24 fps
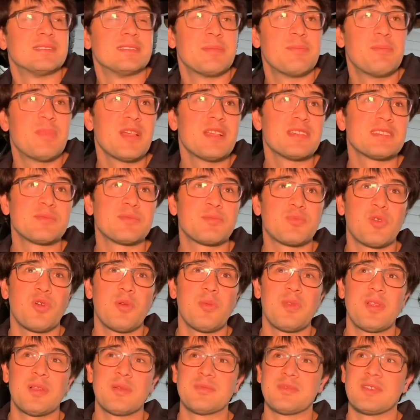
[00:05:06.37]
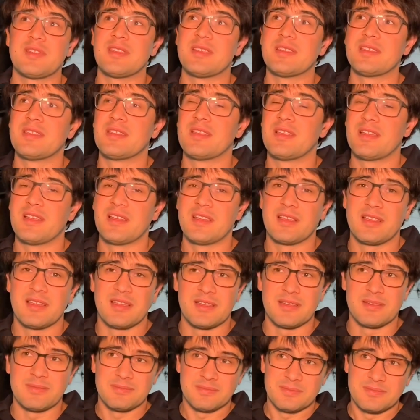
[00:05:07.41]
The biggest problem in
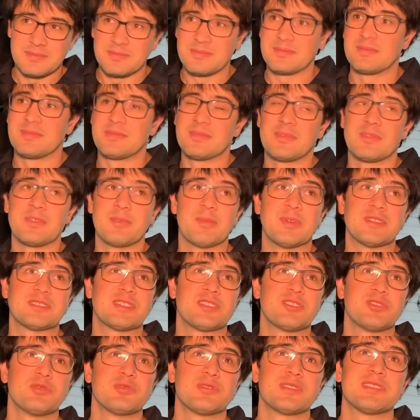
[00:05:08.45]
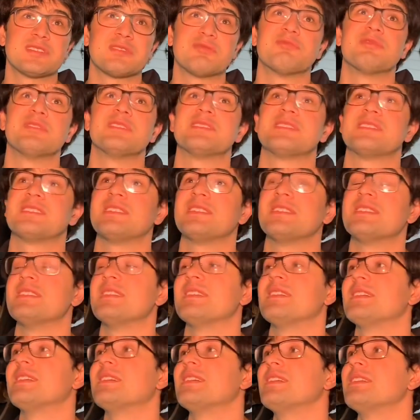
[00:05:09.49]
the Massachusetts with
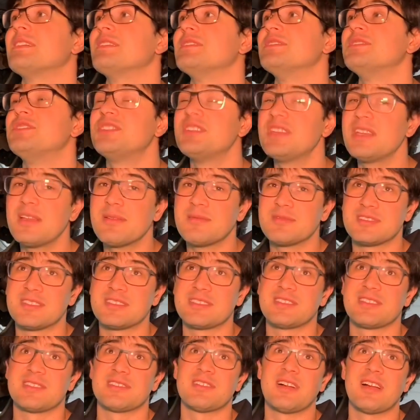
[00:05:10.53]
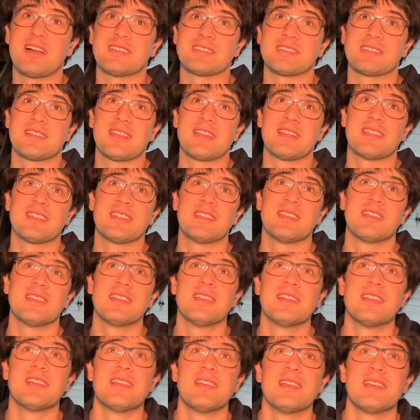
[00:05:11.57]
uh, G M, that's a rust, and
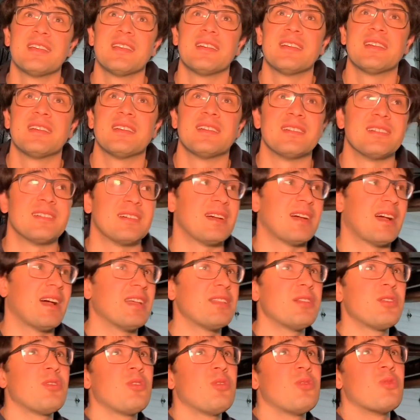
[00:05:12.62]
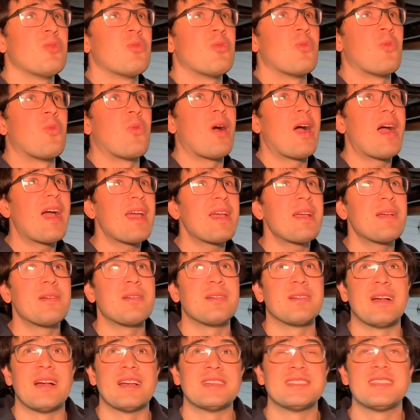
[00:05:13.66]
I don't know why.
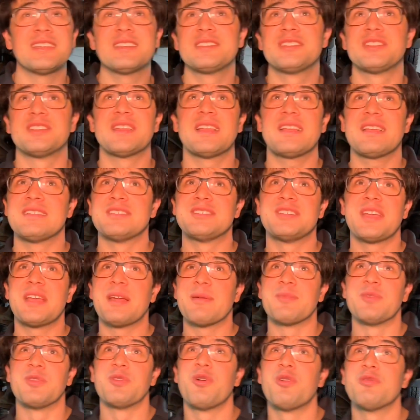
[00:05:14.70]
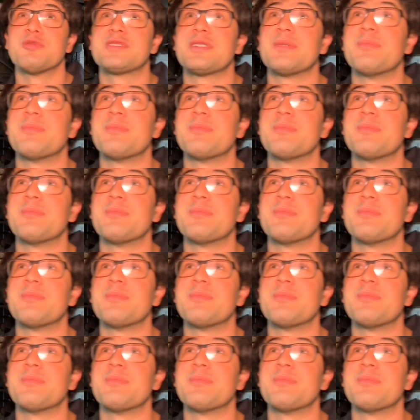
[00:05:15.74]
I think G M knows